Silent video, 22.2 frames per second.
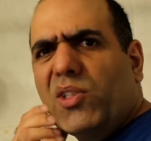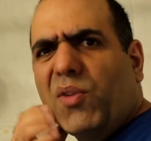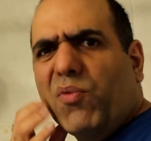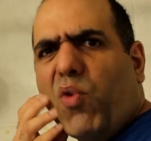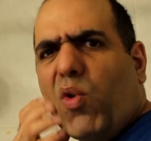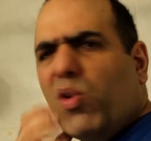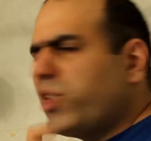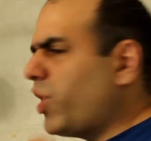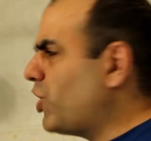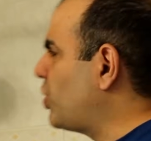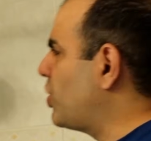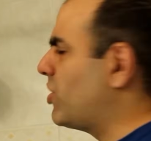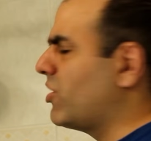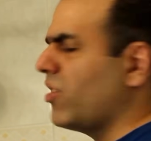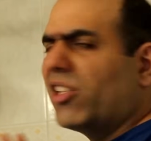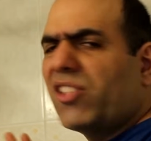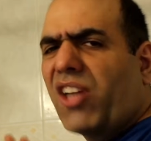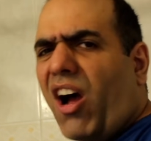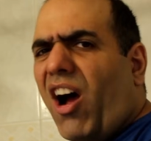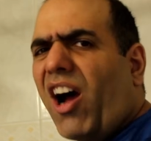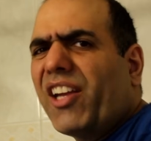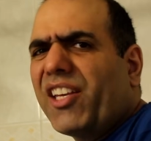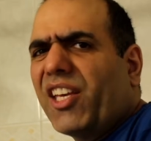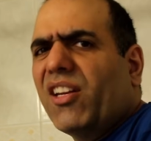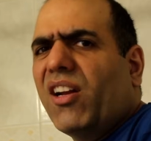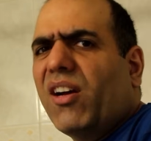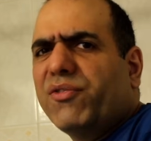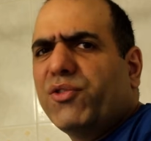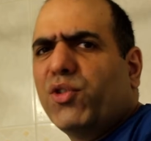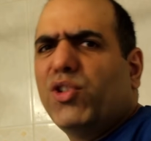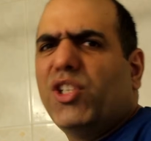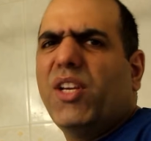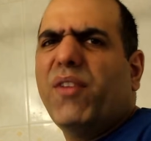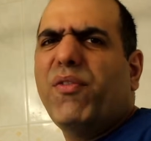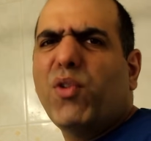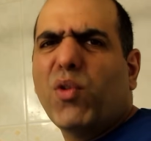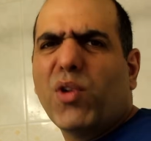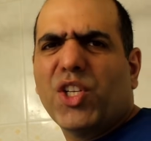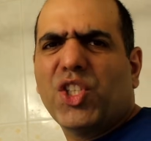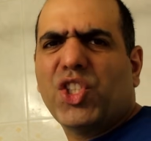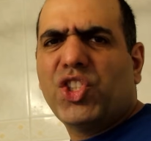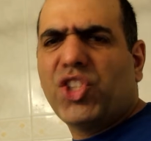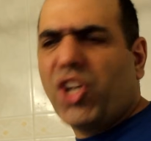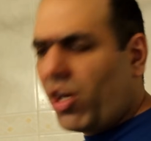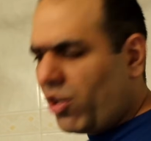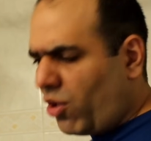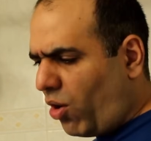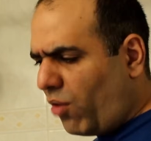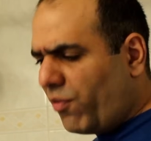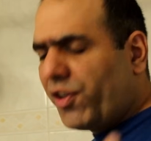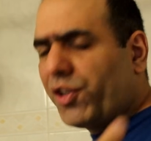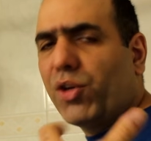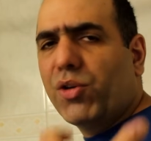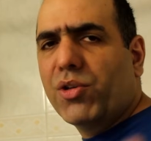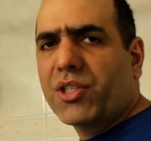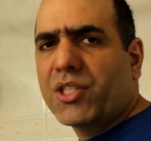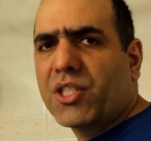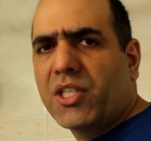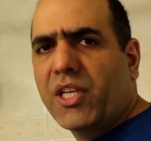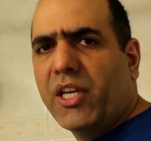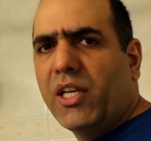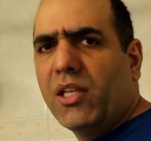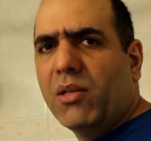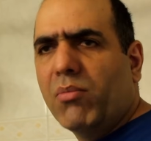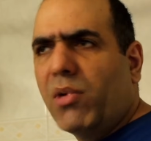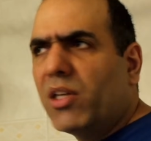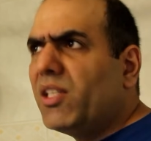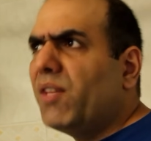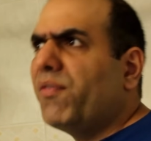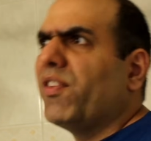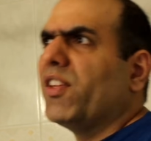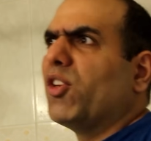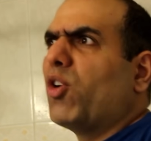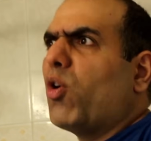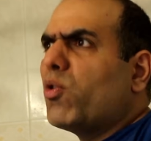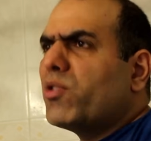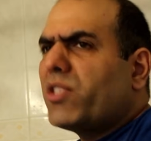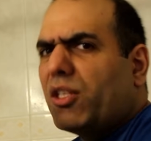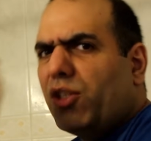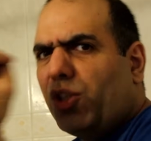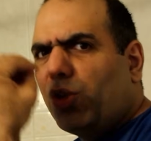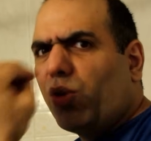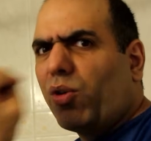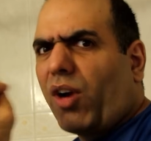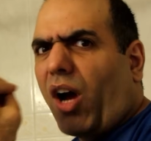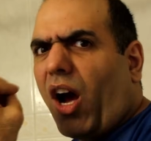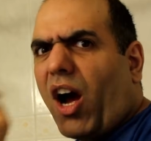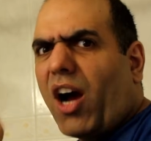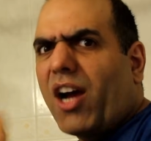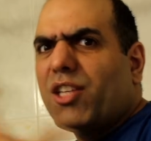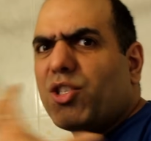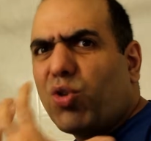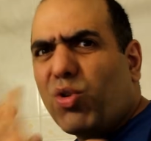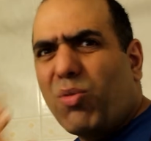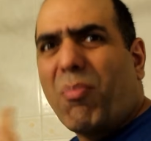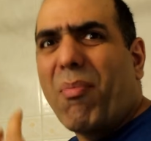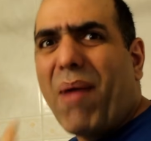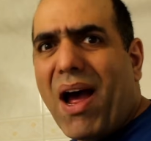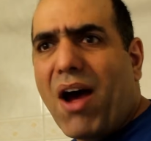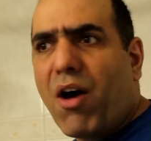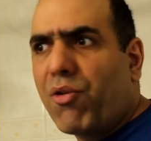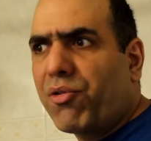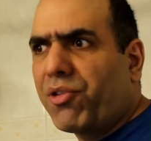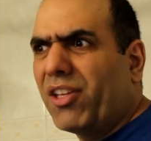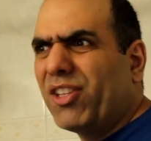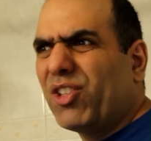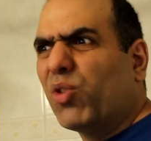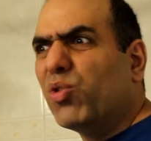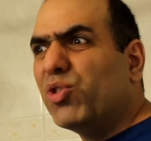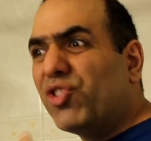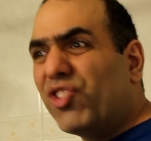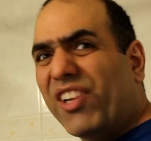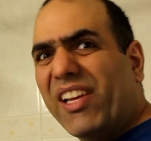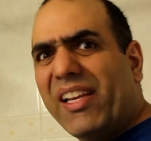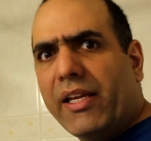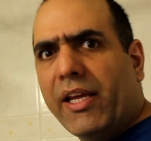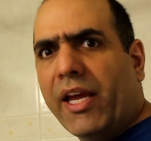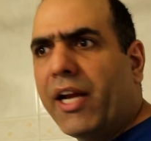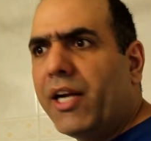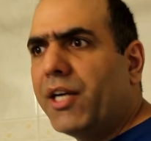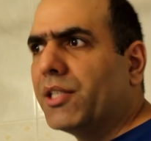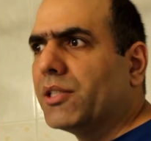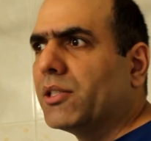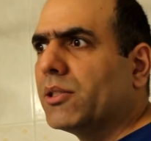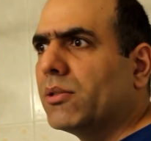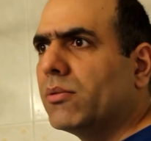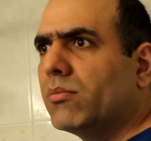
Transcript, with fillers: the voltage is not high enough to give you a shock over your skin, but if it goes into your eyes or mouth, it could really hurt.